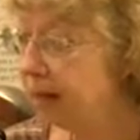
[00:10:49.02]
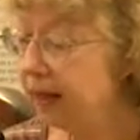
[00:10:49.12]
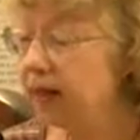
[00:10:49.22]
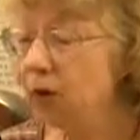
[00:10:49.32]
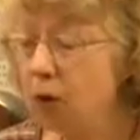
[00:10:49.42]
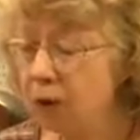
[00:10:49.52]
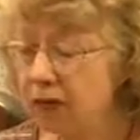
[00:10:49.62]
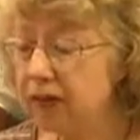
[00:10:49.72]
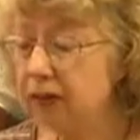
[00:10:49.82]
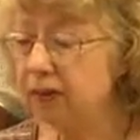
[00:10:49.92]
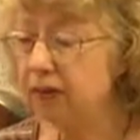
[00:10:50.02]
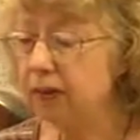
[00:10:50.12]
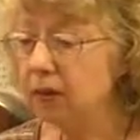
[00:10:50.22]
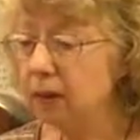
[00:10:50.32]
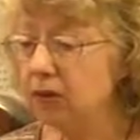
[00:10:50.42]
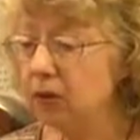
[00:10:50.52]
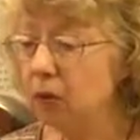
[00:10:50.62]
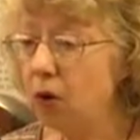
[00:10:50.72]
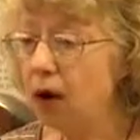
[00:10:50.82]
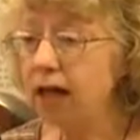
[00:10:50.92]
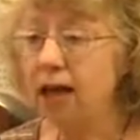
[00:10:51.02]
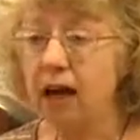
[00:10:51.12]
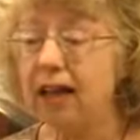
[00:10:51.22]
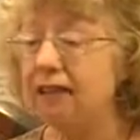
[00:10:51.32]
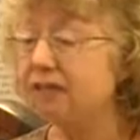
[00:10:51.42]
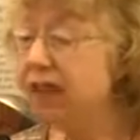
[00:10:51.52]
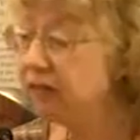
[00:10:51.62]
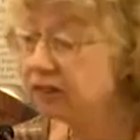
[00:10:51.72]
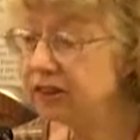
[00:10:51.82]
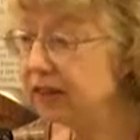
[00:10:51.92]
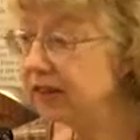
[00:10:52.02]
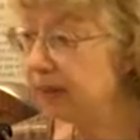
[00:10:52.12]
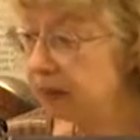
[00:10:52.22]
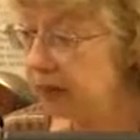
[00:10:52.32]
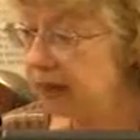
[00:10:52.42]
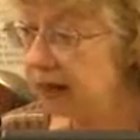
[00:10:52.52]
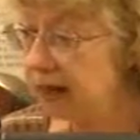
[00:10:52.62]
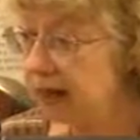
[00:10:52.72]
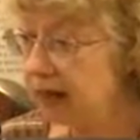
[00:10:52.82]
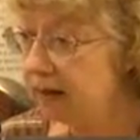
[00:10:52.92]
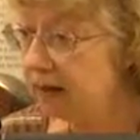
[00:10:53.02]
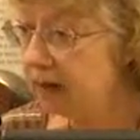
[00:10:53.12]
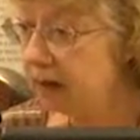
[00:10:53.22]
In all the years I've been coming to Hawaii, I have never seen a separated calf